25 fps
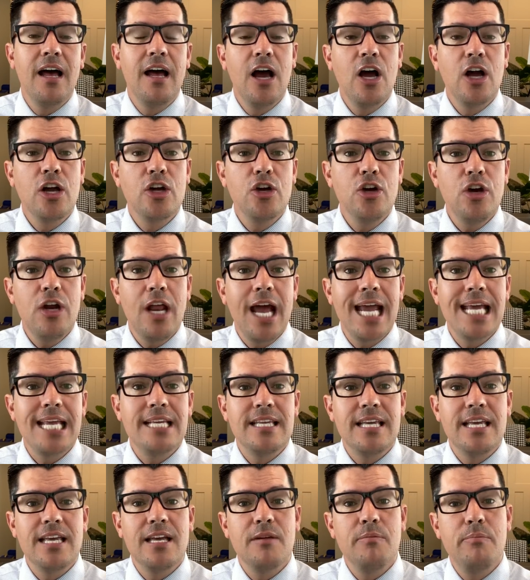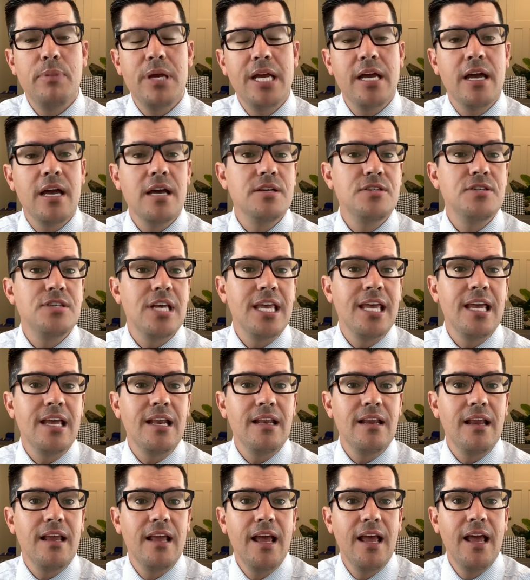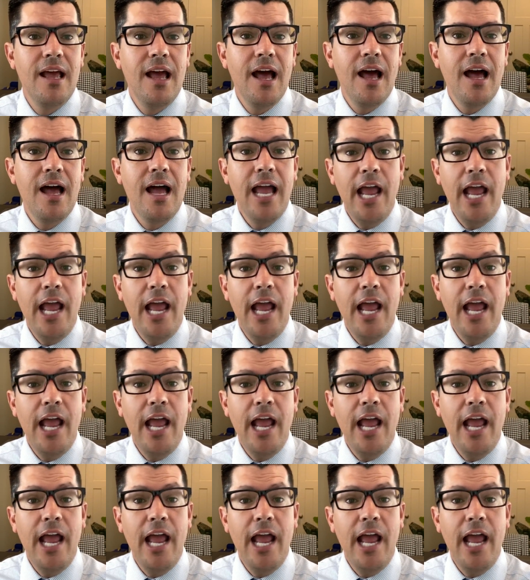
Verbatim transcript: a good idea because it uh,